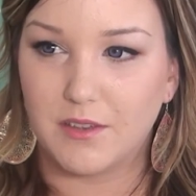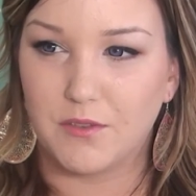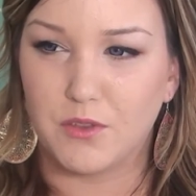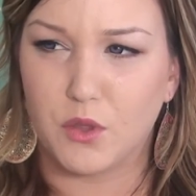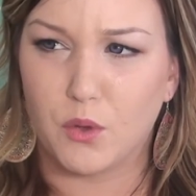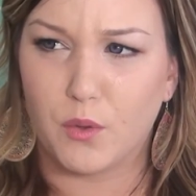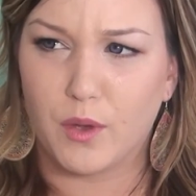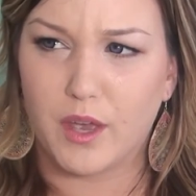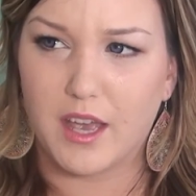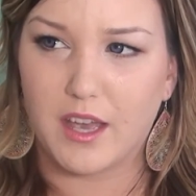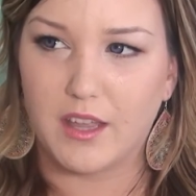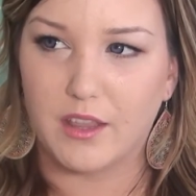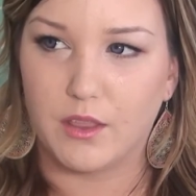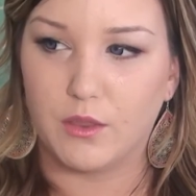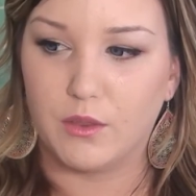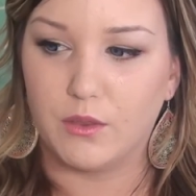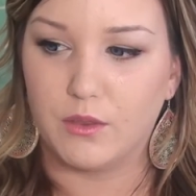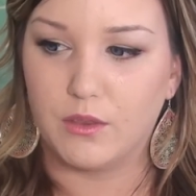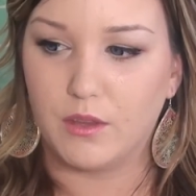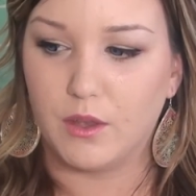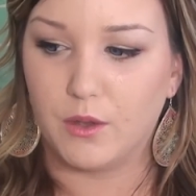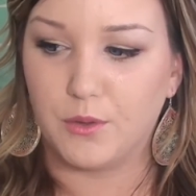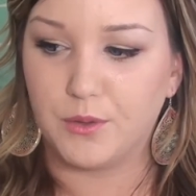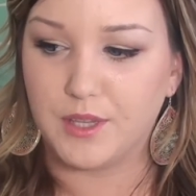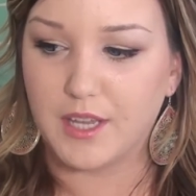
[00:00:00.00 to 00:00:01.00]
even though I
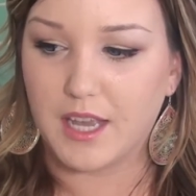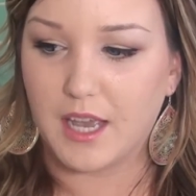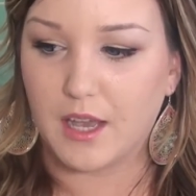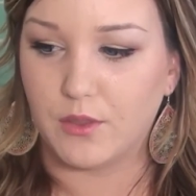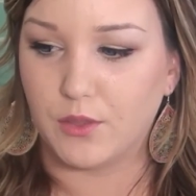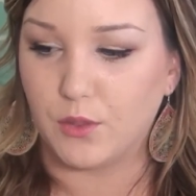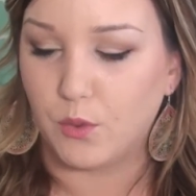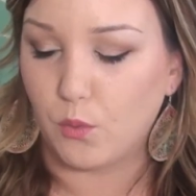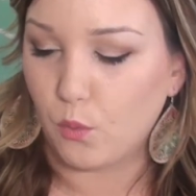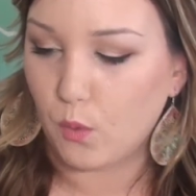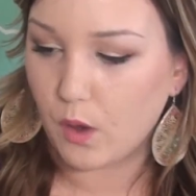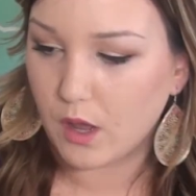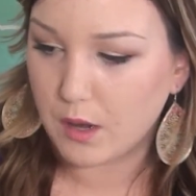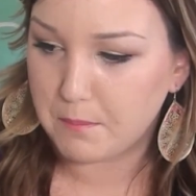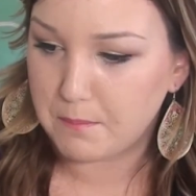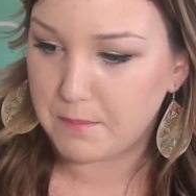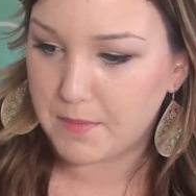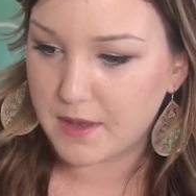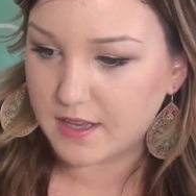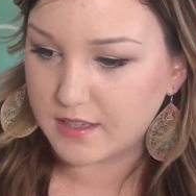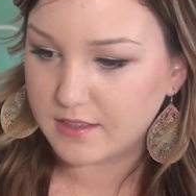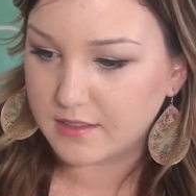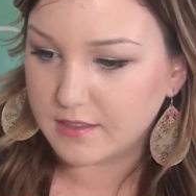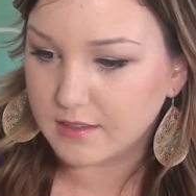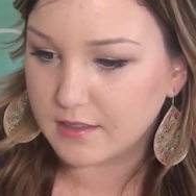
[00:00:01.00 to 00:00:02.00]
only had the one
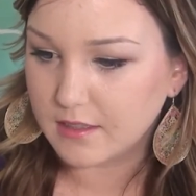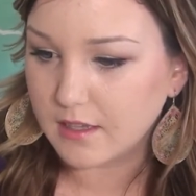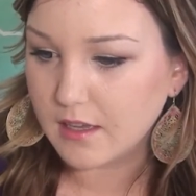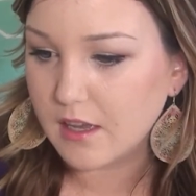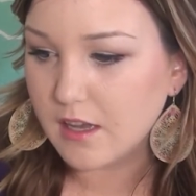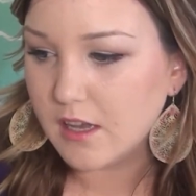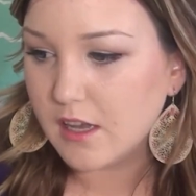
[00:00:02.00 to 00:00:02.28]
miss.